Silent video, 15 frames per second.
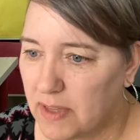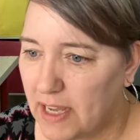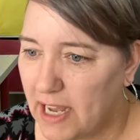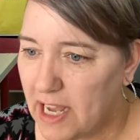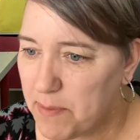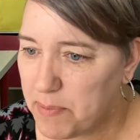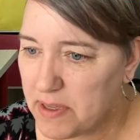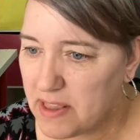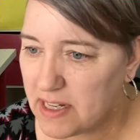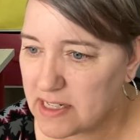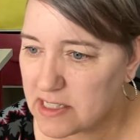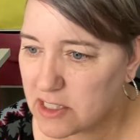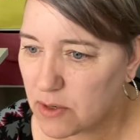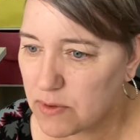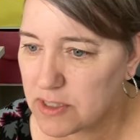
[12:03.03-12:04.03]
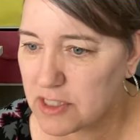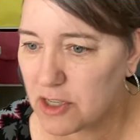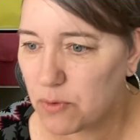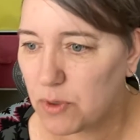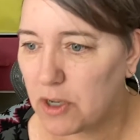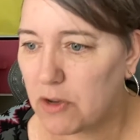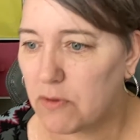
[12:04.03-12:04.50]
Happy that it's going
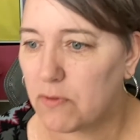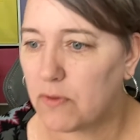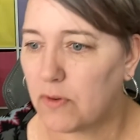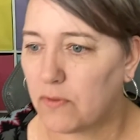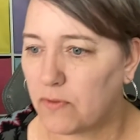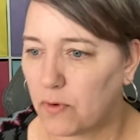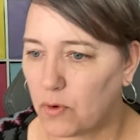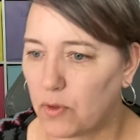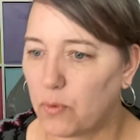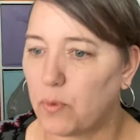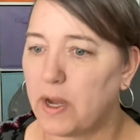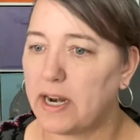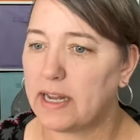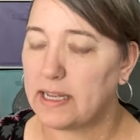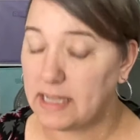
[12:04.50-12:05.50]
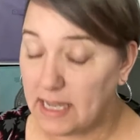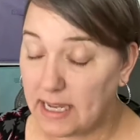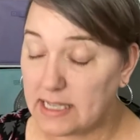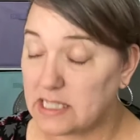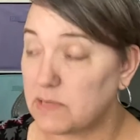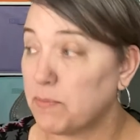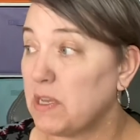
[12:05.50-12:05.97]
so well for the wedding.
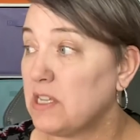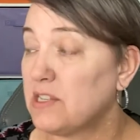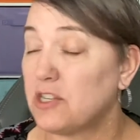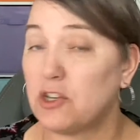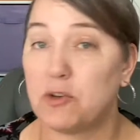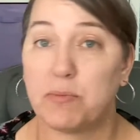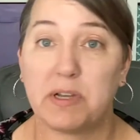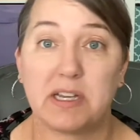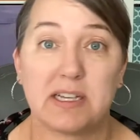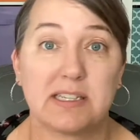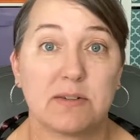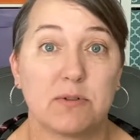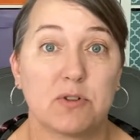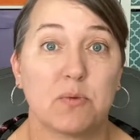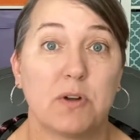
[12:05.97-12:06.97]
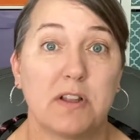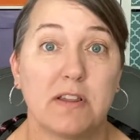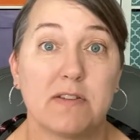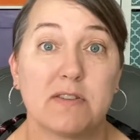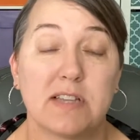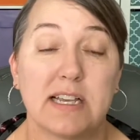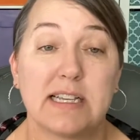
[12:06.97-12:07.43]
Yes, me too, because it was one of
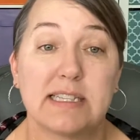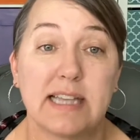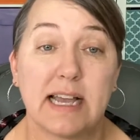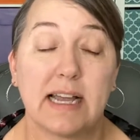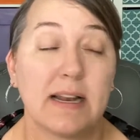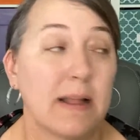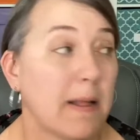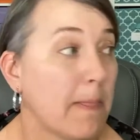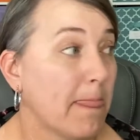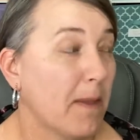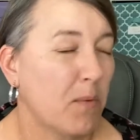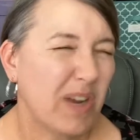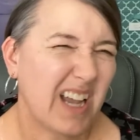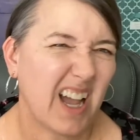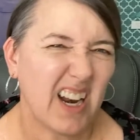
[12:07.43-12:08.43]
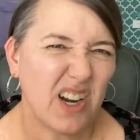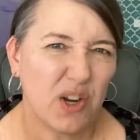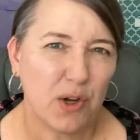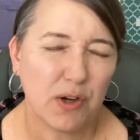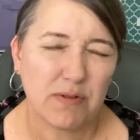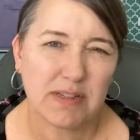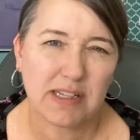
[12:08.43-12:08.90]
those things that we kind of
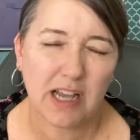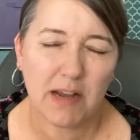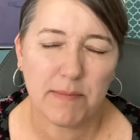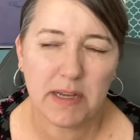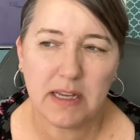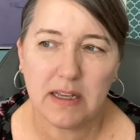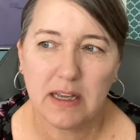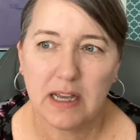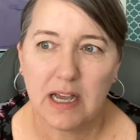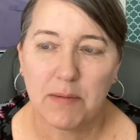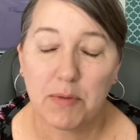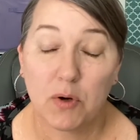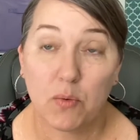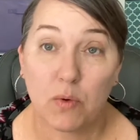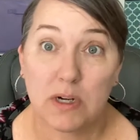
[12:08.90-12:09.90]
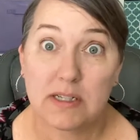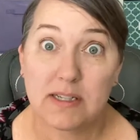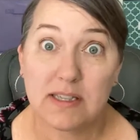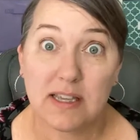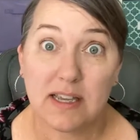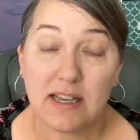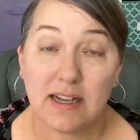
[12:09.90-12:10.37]
knew it was coming, but
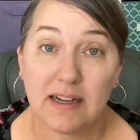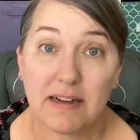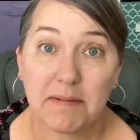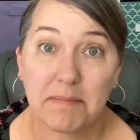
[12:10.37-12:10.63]
once the